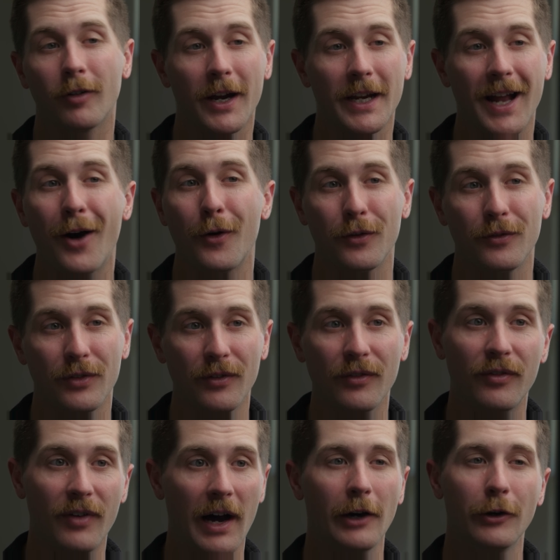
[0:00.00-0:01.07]
right out of the
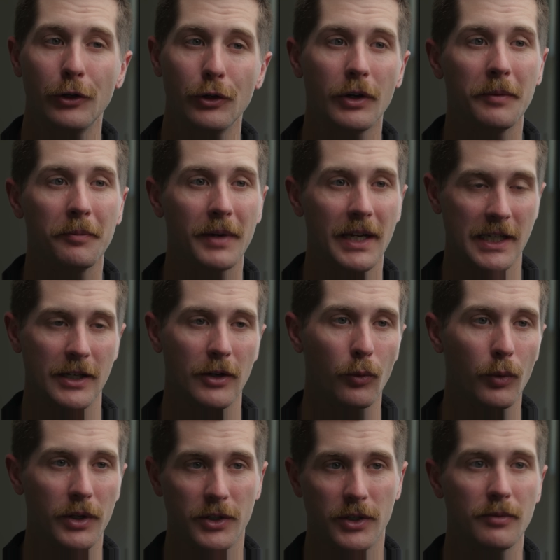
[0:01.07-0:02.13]
vial. You can mix it
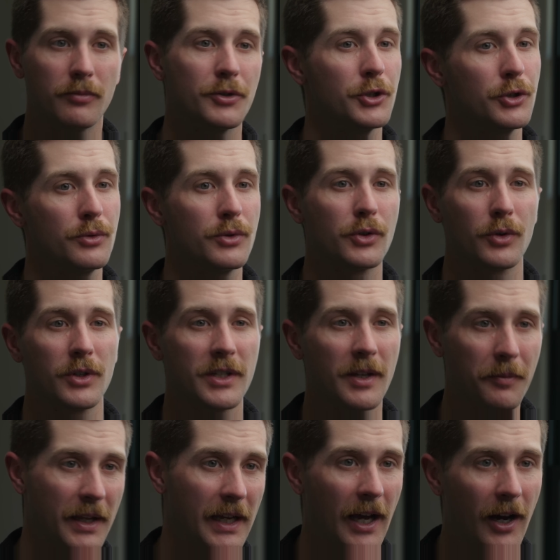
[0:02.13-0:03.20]
with some juice or
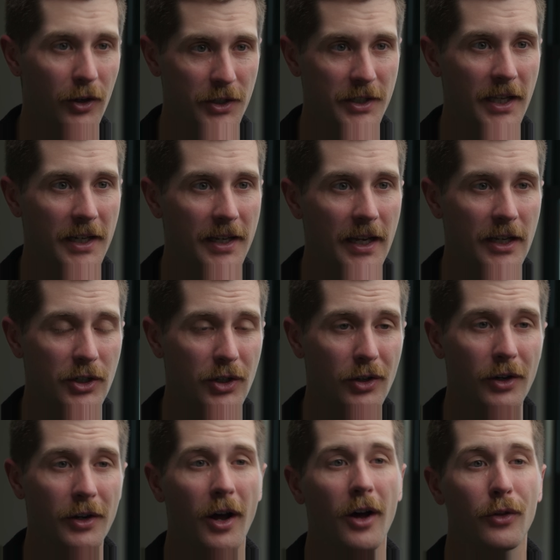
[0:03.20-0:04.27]
something else that tastes
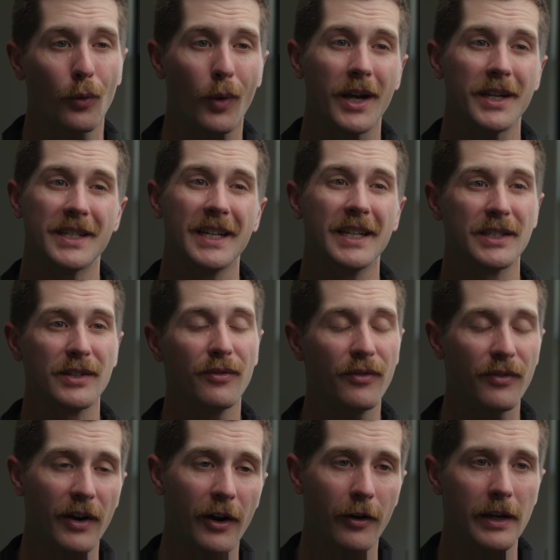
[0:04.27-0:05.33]
good. Otherwise, it's
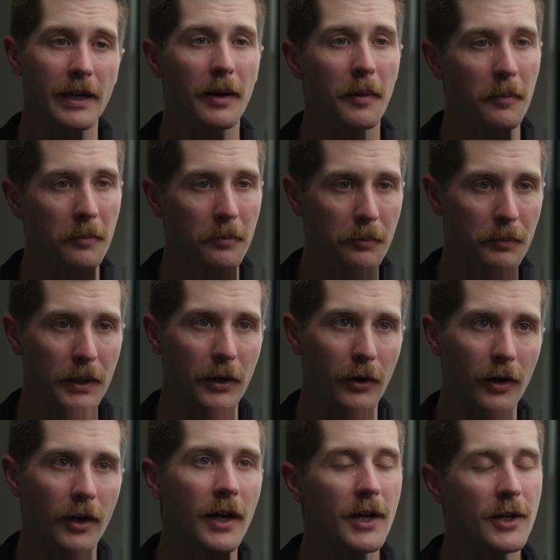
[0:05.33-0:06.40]
very
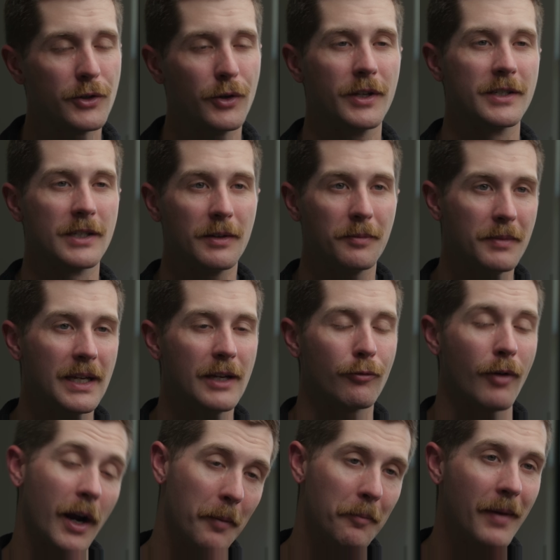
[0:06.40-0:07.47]
bitter. So this isn't me
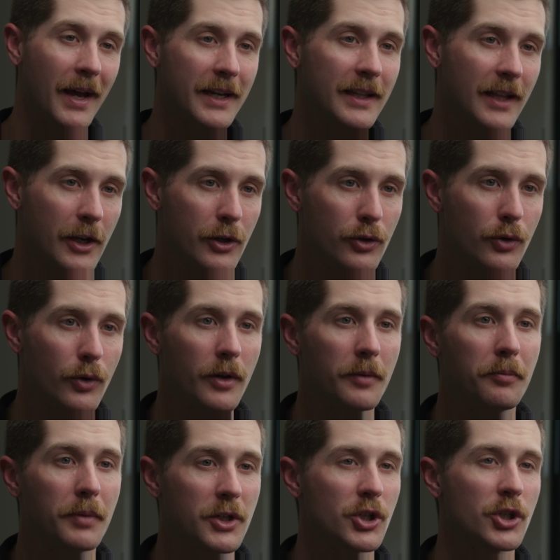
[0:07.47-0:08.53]
recommending that you do
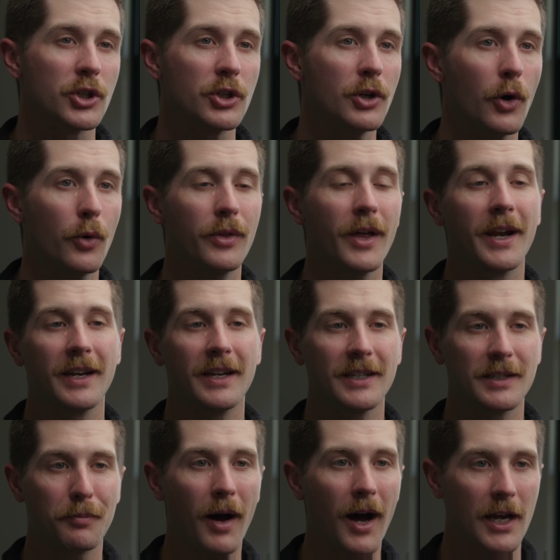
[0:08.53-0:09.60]
it, but just know that it
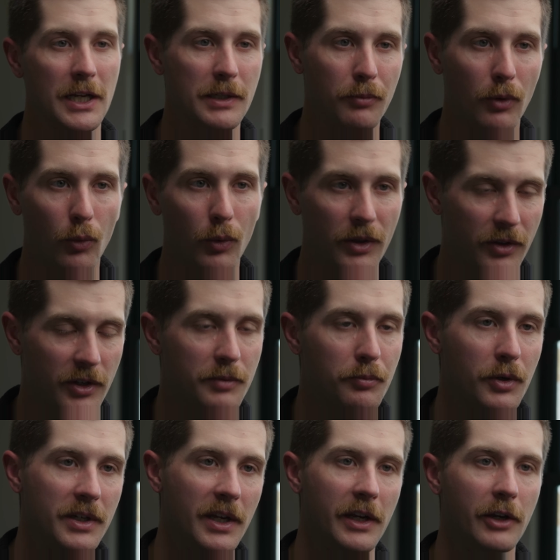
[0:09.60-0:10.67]
is possible with this
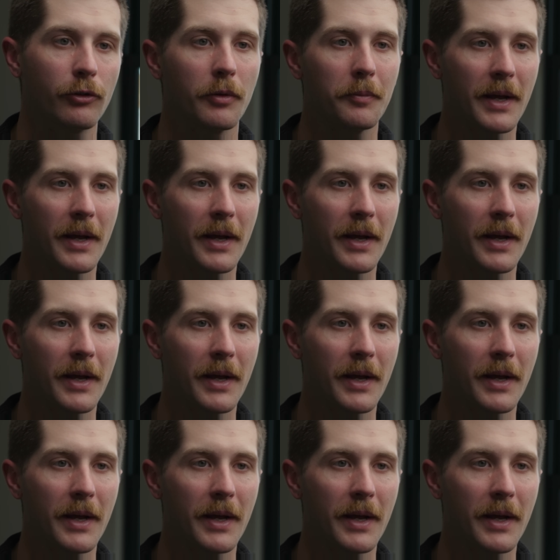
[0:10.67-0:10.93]
particular